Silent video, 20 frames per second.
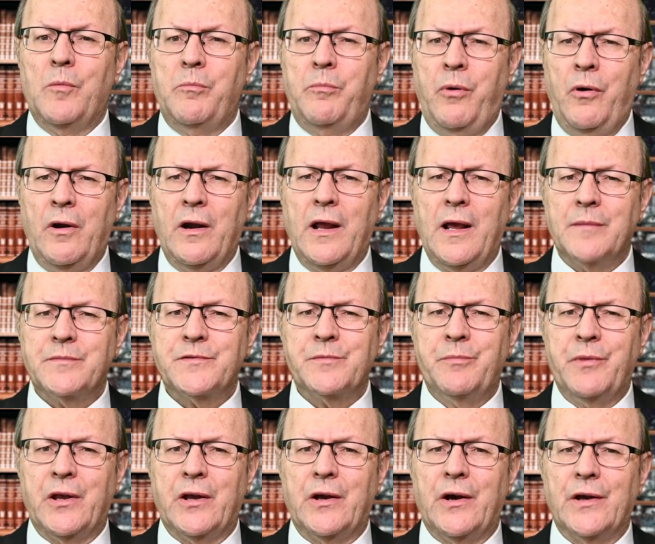perhaps
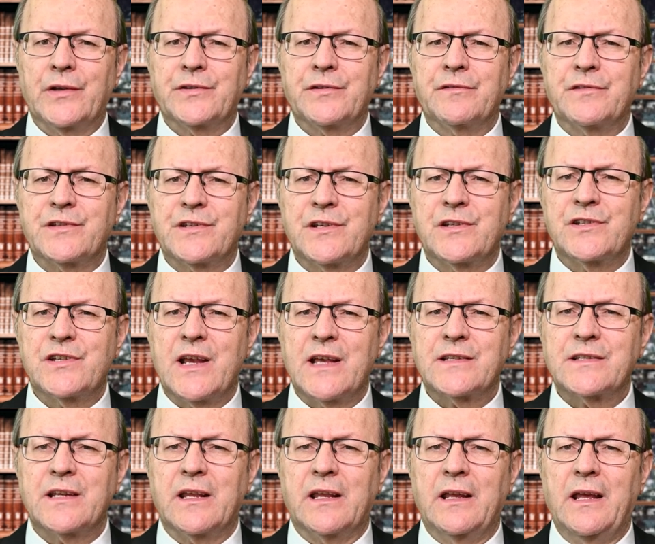because of
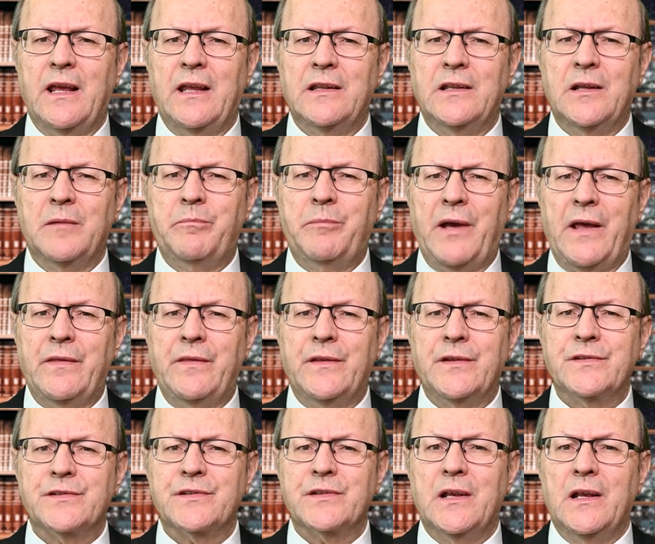suggesting
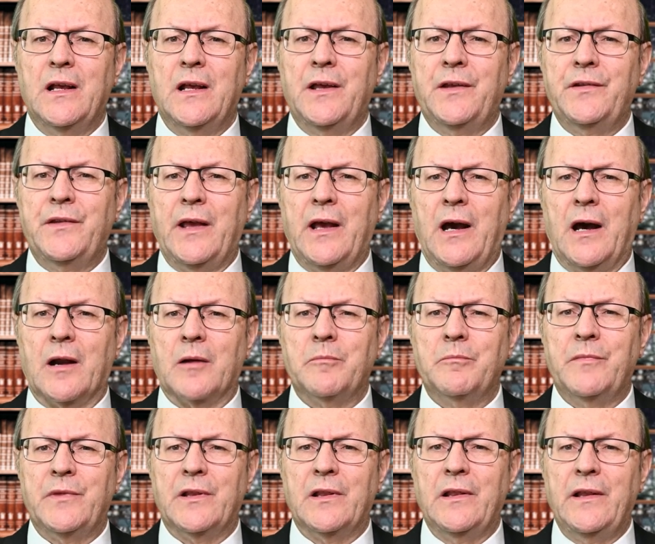independence in the Arab
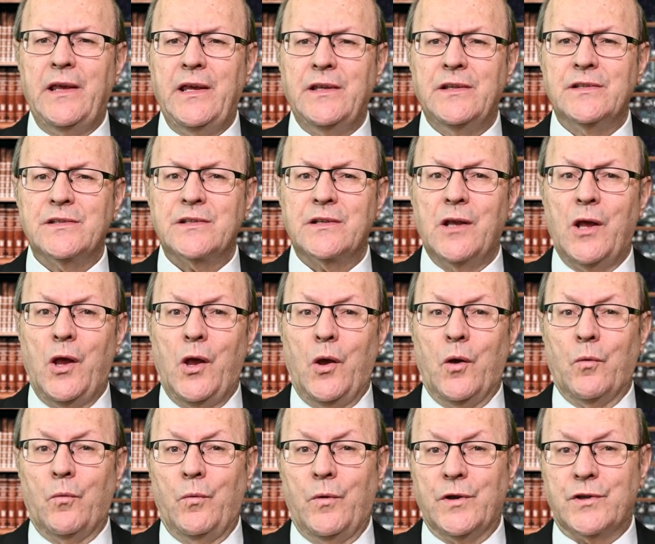Middle East,
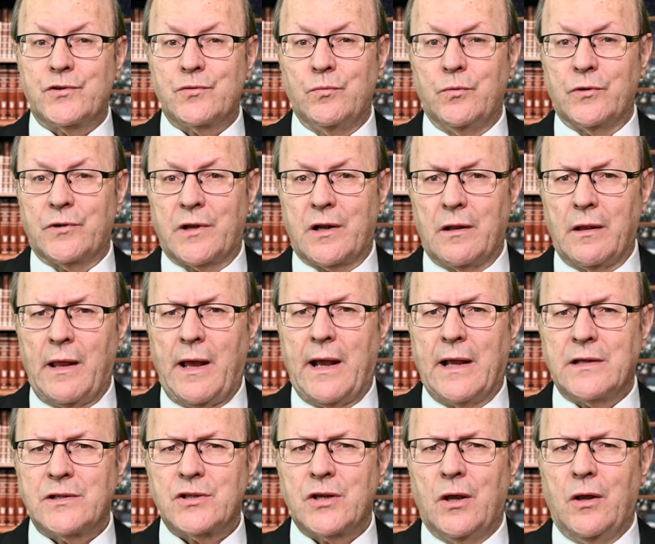which would
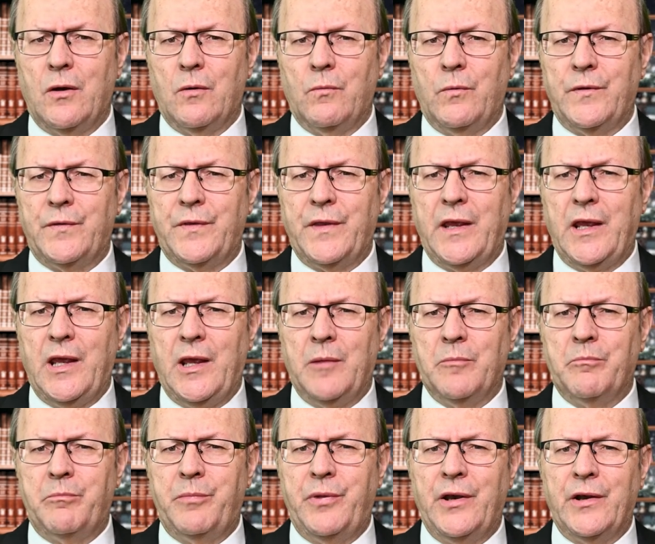clash with the
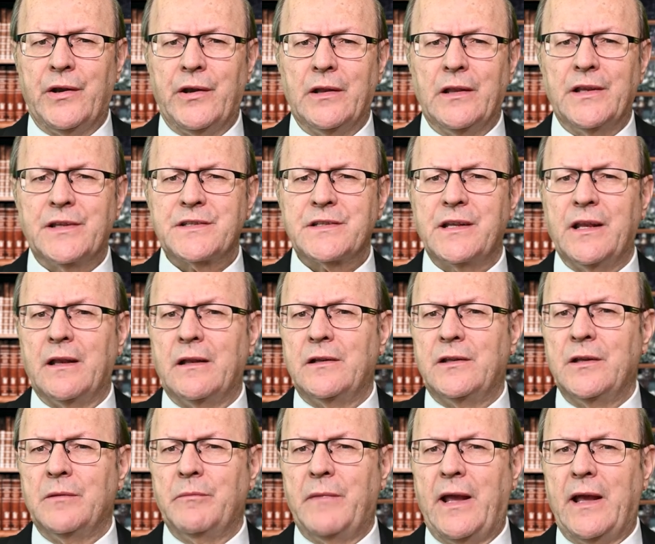imperialistic
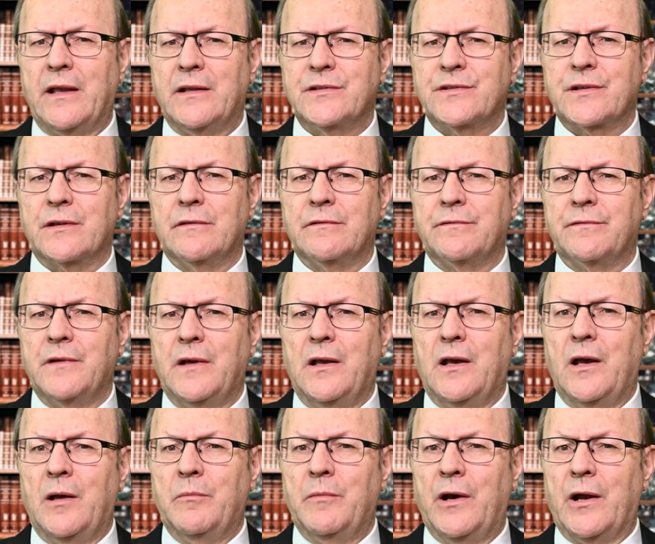demands of
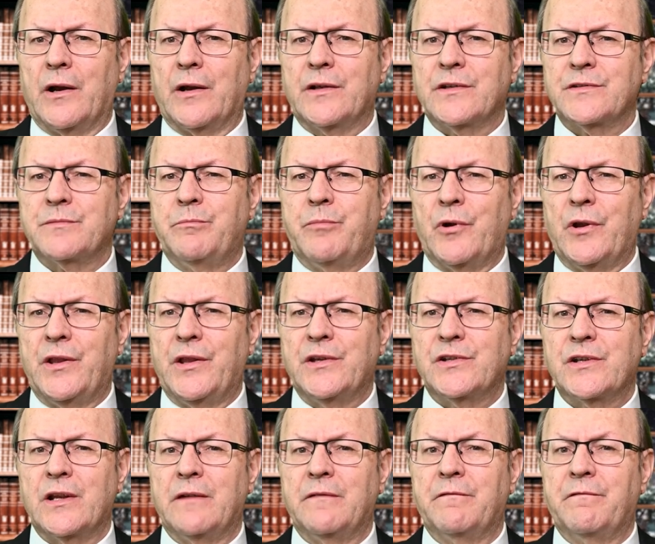America's
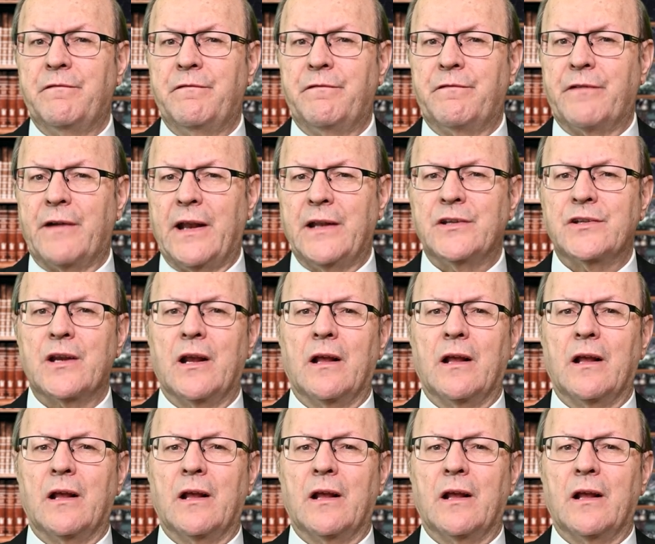British and French